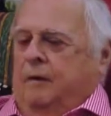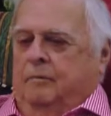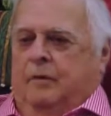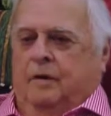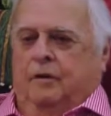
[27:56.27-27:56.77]

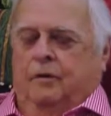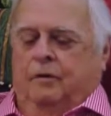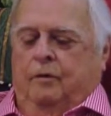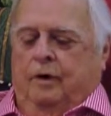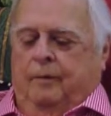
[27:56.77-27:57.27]
but
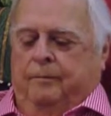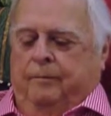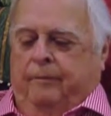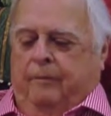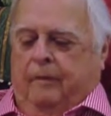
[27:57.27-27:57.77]
who um,
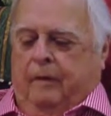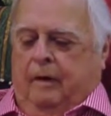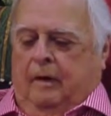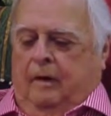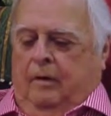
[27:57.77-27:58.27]

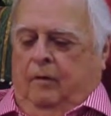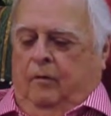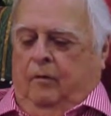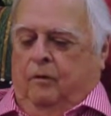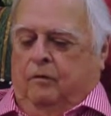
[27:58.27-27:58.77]

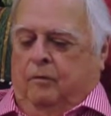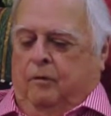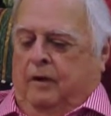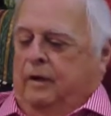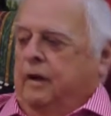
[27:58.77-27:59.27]
was a
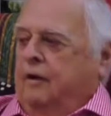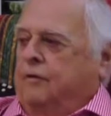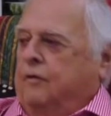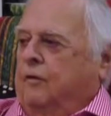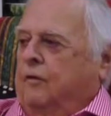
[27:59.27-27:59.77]
Marine
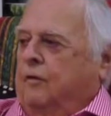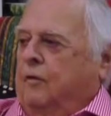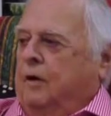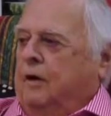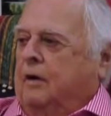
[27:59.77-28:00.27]
officer on
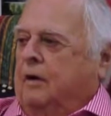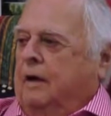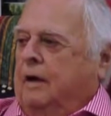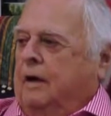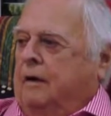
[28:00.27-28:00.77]

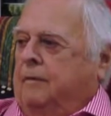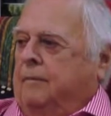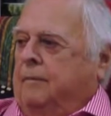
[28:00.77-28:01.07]
Guadalcanal.